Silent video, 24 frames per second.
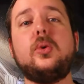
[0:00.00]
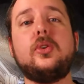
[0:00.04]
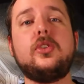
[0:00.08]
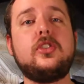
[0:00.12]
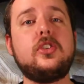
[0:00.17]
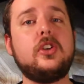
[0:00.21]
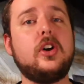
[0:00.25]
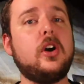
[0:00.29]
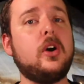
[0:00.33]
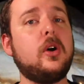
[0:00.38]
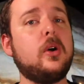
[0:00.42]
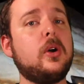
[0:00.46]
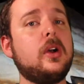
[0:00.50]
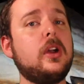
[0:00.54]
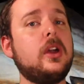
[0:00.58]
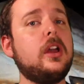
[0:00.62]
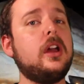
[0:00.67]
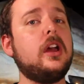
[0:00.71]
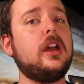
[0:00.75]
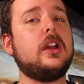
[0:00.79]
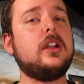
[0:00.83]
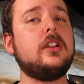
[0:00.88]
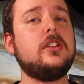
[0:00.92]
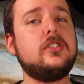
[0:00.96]
So,
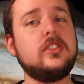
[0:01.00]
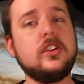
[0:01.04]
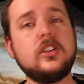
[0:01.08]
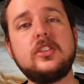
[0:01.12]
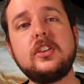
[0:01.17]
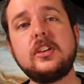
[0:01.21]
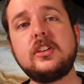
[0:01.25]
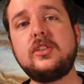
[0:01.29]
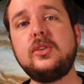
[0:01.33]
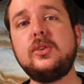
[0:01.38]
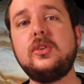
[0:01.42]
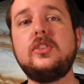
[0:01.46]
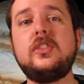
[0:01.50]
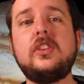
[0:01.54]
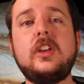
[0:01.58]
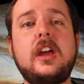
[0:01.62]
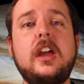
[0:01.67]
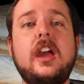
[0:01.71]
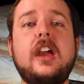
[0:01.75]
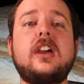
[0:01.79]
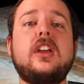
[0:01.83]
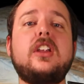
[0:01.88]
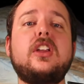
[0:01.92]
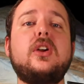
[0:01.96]
just like Tuesday,
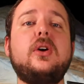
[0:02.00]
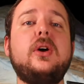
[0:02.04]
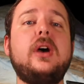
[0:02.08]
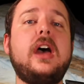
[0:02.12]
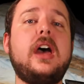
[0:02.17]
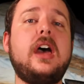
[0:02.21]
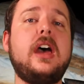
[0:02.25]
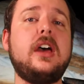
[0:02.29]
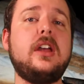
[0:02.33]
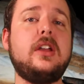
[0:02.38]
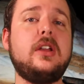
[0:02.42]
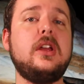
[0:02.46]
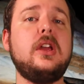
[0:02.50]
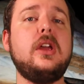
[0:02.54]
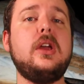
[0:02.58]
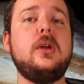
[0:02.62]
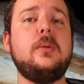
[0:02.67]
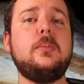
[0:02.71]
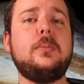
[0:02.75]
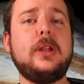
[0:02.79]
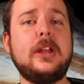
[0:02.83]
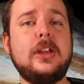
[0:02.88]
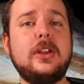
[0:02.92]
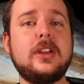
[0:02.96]
I'm going to go ahead,
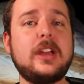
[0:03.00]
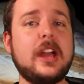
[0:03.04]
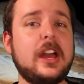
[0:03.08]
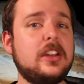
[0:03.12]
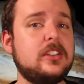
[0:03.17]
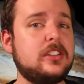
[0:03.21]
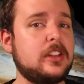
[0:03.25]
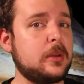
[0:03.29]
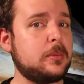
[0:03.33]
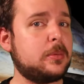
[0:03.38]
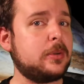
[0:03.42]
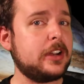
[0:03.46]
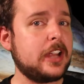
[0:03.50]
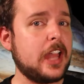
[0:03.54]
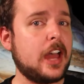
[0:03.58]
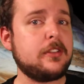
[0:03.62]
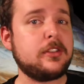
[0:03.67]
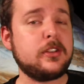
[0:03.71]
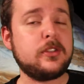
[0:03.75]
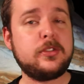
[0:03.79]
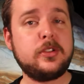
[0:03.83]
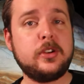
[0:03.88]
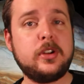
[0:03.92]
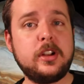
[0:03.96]
play you guys that
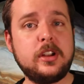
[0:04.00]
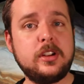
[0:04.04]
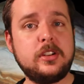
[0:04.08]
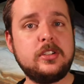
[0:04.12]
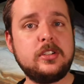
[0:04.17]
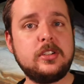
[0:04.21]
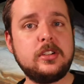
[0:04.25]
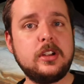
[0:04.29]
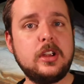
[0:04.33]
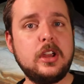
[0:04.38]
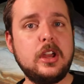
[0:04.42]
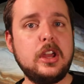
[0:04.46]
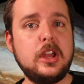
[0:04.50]
pre-alpha footage.